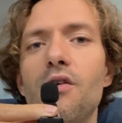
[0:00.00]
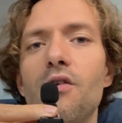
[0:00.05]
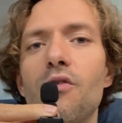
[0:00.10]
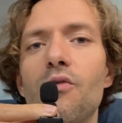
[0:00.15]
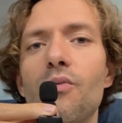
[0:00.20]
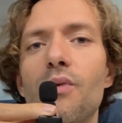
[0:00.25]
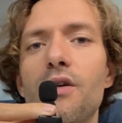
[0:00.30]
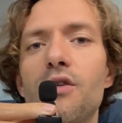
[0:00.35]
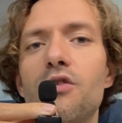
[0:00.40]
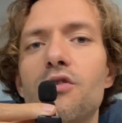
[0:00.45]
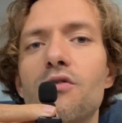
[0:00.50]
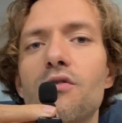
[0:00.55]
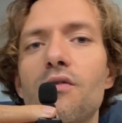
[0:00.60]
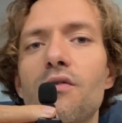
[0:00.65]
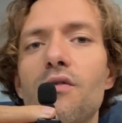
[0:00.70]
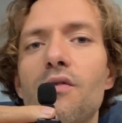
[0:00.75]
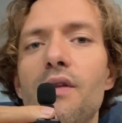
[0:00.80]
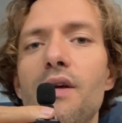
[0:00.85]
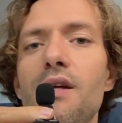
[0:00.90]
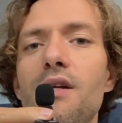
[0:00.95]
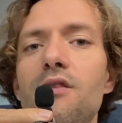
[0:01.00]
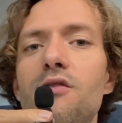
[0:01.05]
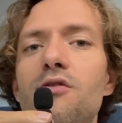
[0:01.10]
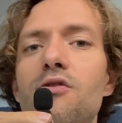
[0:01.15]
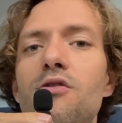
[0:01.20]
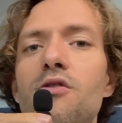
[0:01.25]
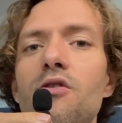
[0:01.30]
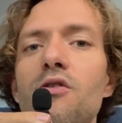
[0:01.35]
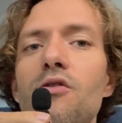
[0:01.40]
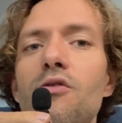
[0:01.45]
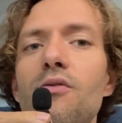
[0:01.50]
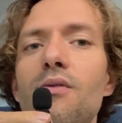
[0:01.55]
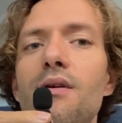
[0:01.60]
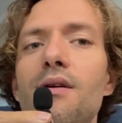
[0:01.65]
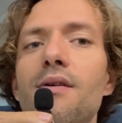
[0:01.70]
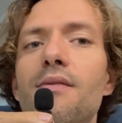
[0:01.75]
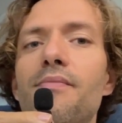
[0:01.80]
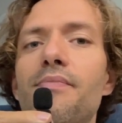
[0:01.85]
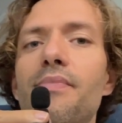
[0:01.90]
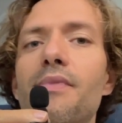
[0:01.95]
which leads to
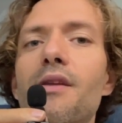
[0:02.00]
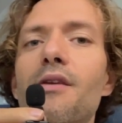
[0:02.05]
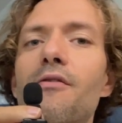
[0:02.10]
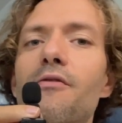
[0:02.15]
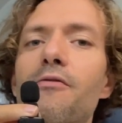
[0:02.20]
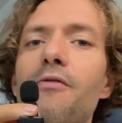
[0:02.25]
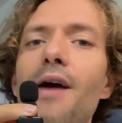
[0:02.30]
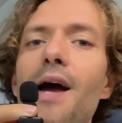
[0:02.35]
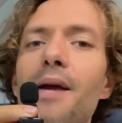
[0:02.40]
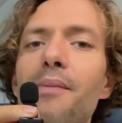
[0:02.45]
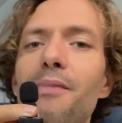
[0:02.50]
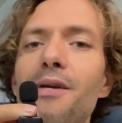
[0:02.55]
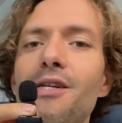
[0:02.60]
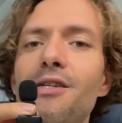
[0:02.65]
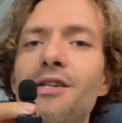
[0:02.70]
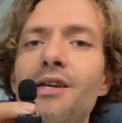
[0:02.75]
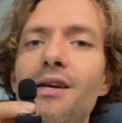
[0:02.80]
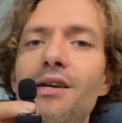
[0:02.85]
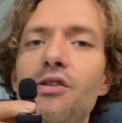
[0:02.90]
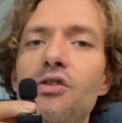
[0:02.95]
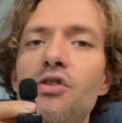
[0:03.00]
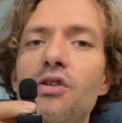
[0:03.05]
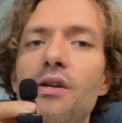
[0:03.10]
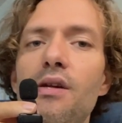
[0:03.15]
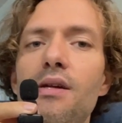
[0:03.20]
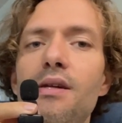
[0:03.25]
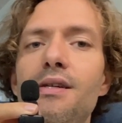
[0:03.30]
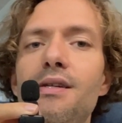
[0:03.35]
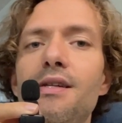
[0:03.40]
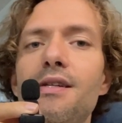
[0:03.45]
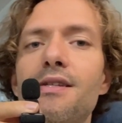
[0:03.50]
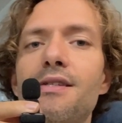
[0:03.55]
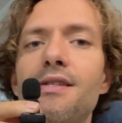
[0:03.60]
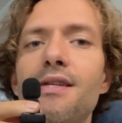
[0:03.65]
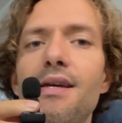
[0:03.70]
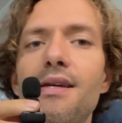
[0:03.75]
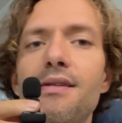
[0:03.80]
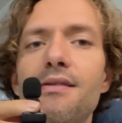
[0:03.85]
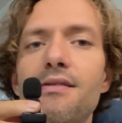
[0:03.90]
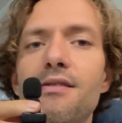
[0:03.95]
fragmentation,
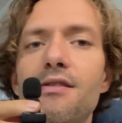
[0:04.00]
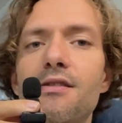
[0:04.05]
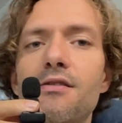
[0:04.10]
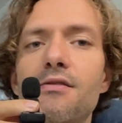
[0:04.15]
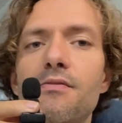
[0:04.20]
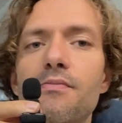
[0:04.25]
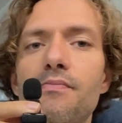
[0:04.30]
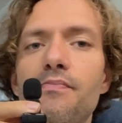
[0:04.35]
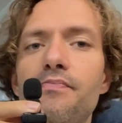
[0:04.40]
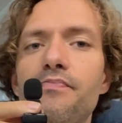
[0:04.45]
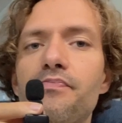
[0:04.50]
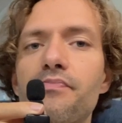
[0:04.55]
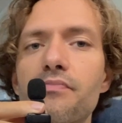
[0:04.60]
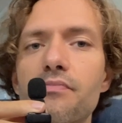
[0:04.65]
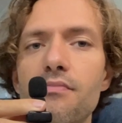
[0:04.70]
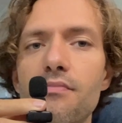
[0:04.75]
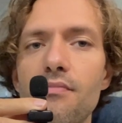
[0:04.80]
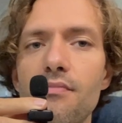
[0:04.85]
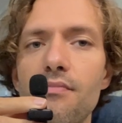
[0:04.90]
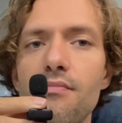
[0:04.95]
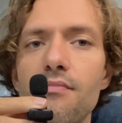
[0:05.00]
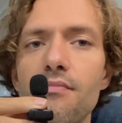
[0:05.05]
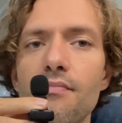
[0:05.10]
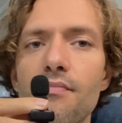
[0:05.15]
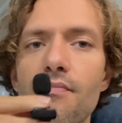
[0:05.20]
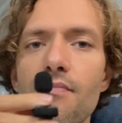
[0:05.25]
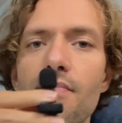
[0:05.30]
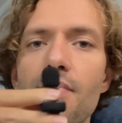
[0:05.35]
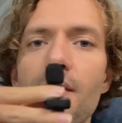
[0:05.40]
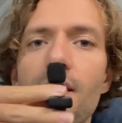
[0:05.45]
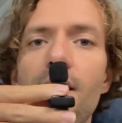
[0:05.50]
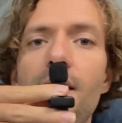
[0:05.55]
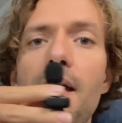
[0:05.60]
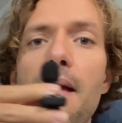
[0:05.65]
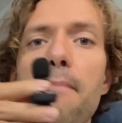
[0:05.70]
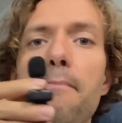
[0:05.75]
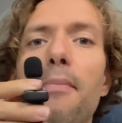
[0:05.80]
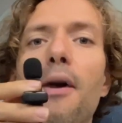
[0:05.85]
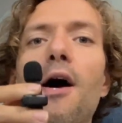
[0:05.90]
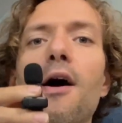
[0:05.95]
descent,
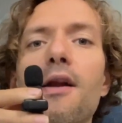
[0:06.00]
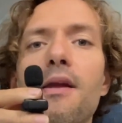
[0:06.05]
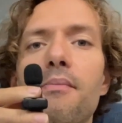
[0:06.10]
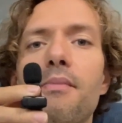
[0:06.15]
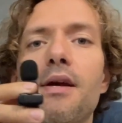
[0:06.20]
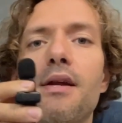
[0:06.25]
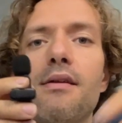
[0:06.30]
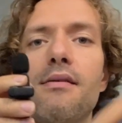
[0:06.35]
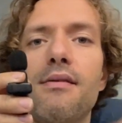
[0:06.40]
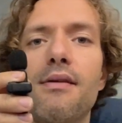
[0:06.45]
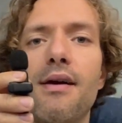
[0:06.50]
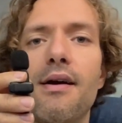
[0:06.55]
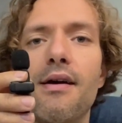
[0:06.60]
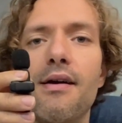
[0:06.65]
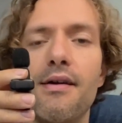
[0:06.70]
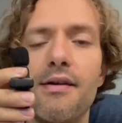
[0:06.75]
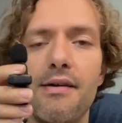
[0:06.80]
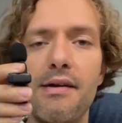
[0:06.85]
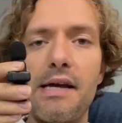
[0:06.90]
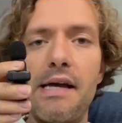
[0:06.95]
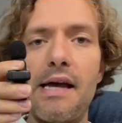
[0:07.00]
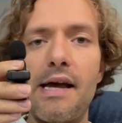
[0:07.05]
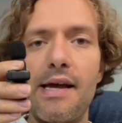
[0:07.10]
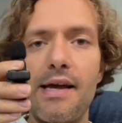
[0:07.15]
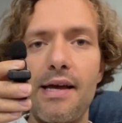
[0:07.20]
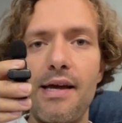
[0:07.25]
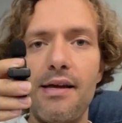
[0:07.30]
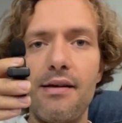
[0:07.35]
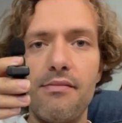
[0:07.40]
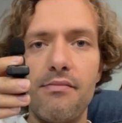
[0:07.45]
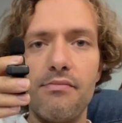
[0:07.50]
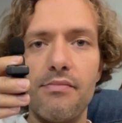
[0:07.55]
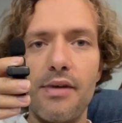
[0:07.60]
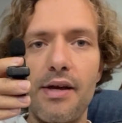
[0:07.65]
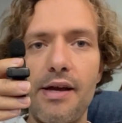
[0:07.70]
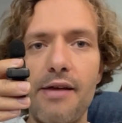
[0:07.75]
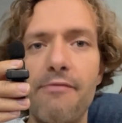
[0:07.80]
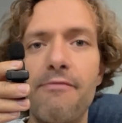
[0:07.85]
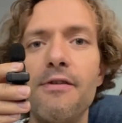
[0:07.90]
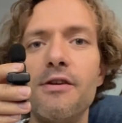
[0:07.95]
embodiment in
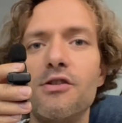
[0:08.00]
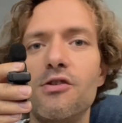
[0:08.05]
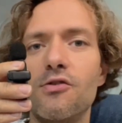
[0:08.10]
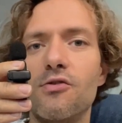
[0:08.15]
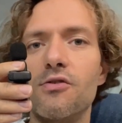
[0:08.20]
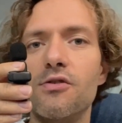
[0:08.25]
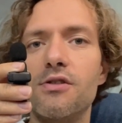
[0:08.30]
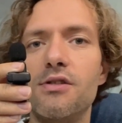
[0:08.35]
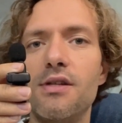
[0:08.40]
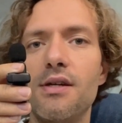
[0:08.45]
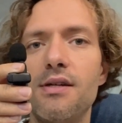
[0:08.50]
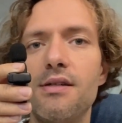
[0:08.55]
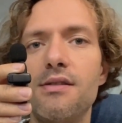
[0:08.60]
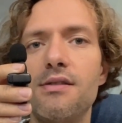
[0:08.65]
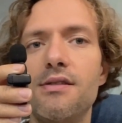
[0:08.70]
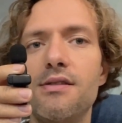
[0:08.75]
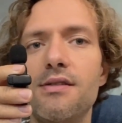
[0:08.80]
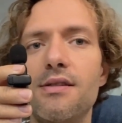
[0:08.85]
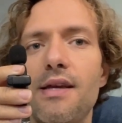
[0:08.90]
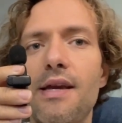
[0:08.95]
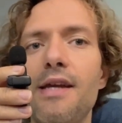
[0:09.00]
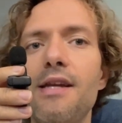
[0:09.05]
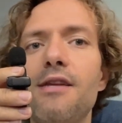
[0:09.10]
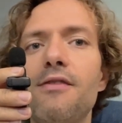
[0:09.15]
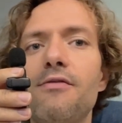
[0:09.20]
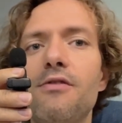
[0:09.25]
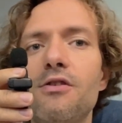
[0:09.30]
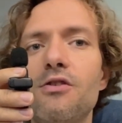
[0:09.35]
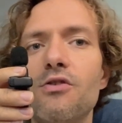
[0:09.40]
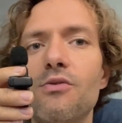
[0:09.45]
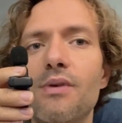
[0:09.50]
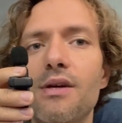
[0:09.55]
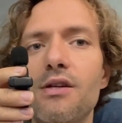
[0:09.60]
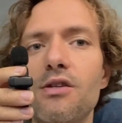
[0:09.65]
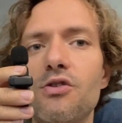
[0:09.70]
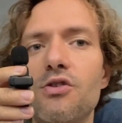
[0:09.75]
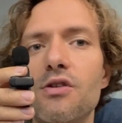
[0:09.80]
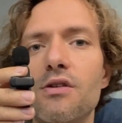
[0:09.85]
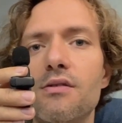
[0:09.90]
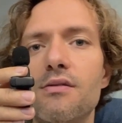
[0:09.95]
a physical sense,
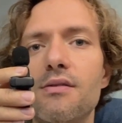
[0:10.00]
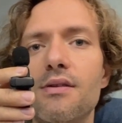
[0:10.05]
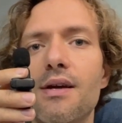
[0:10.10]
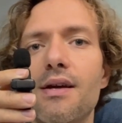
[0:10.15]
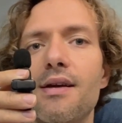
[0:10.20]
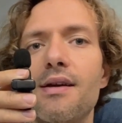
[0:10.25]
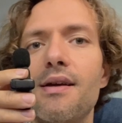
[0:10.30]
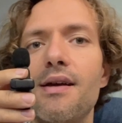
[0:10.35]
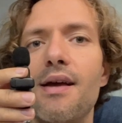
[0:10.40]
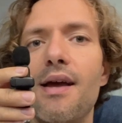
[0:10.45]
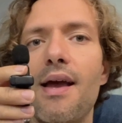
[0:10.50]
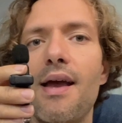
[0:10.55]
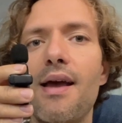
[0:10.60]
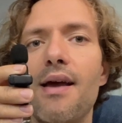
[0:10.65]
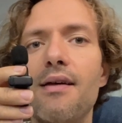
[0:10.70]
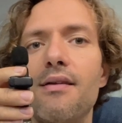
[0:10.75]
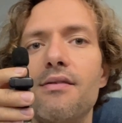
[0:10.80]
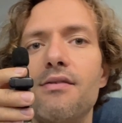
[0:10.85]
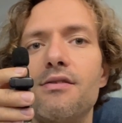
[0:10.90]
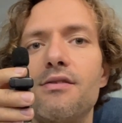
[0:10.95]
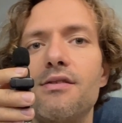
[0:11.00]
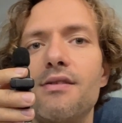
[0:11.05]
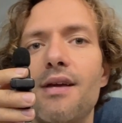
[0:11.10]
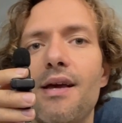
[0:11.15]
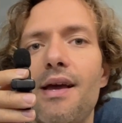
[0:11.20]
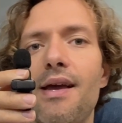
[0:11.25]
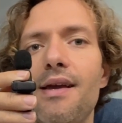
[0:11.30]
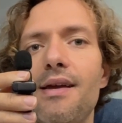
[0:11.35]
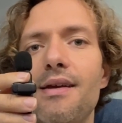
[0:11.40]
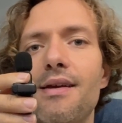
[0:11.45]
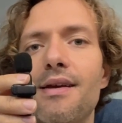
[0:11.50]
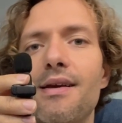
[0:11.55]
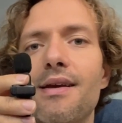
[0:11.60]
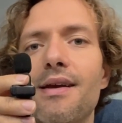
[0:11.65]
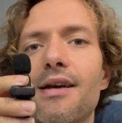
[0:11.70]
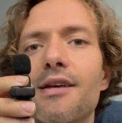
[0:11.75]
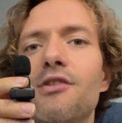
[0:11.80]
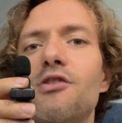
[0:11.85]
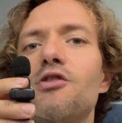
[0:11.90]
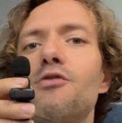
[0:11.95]
individuation, and a
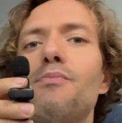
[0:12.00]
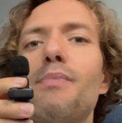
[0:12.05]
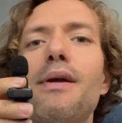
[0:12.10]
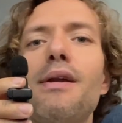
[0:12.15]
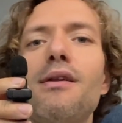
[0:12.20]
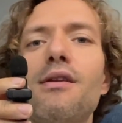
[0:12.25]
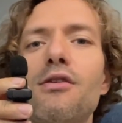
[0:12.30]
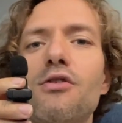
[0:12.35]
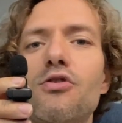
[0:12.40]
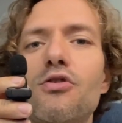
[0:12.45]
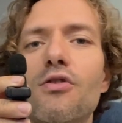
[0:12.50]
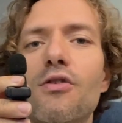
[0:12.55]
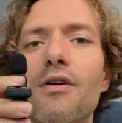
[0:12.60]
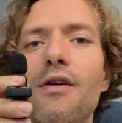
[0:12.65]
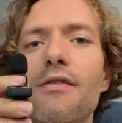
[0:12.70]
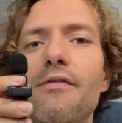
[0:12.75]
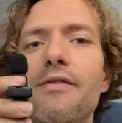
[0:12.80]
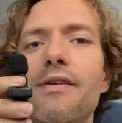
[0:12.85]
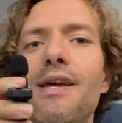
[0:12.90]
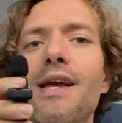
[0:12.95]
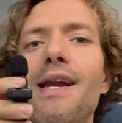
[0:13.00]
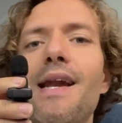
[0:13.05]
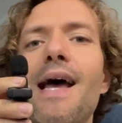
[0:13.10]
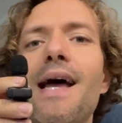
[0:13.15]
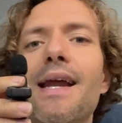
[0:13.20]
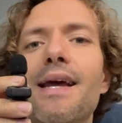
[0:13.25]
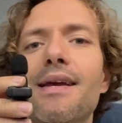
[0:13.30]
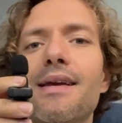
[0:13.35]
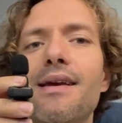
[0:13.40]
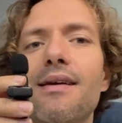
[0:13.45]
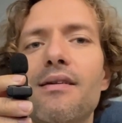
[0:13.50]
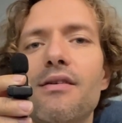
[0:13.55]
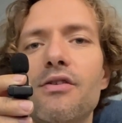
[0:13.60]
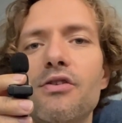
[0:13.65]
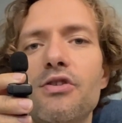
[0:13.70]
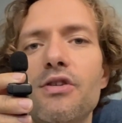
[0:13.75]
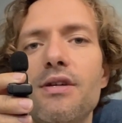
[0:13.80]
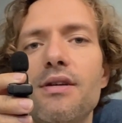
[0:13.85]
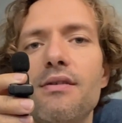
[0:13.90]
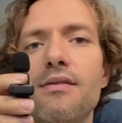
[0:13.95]
expenditure of kinetic
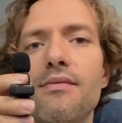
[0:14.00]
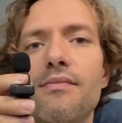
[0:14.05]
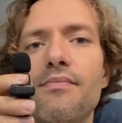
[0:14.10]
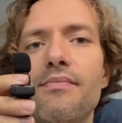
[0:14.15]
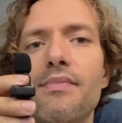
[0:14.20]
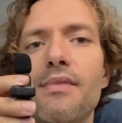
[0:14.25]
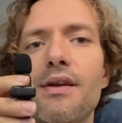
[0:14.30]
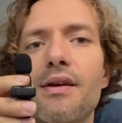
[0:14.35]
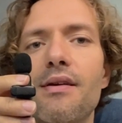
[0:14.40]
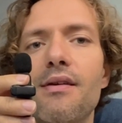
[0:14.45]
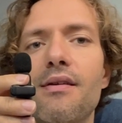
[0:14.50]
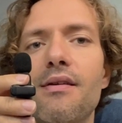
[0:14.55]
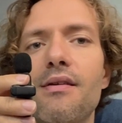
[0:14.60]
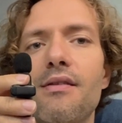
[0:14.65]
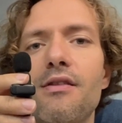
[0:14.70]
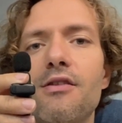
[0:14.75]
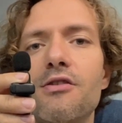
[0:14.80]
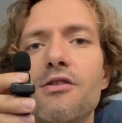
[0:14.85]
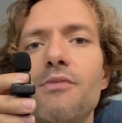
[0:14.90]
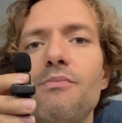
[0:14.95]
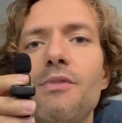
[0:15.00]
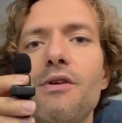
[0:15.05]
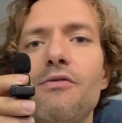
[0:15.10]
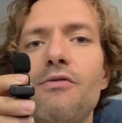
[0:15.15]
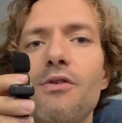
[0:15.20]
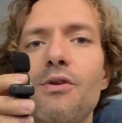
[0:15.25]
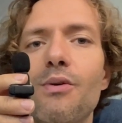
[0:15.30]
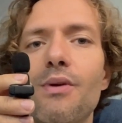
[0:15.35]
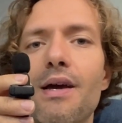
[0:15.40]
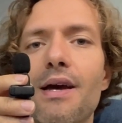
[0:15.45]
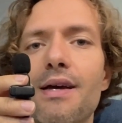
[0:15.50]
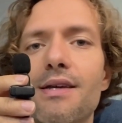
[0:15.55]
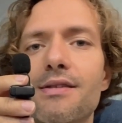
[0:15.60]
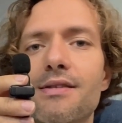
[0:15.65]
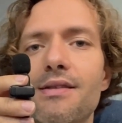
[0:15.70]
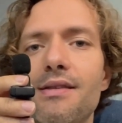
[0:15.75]
energy. This can be viewed as